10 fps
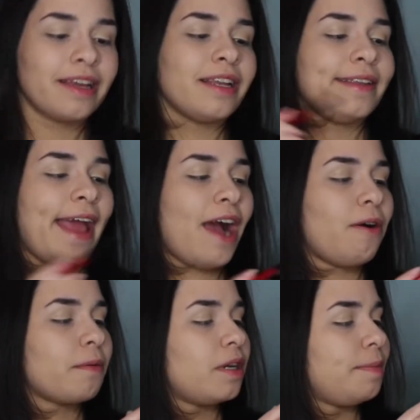Now
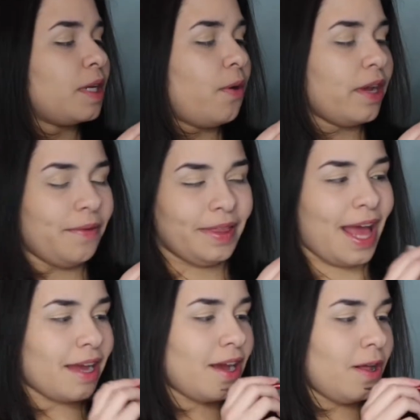I'm going to be going with
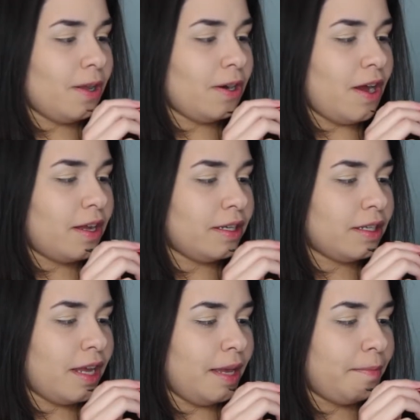that color on
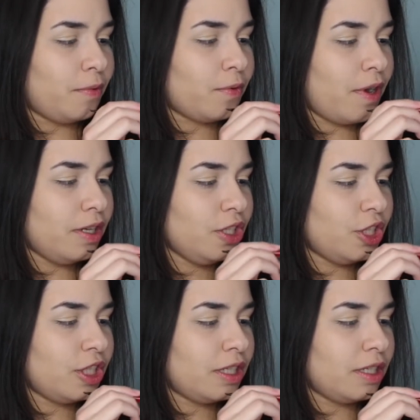a brush.